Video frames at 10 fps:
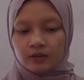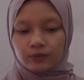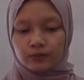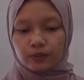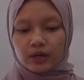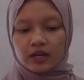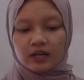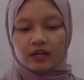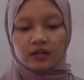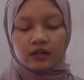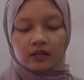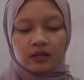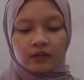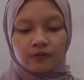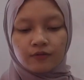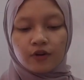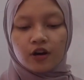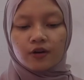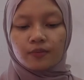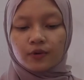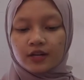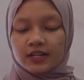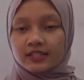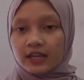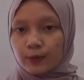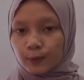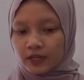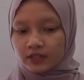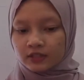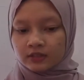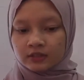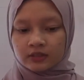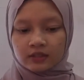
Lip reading: where 4 boys and 1 girl.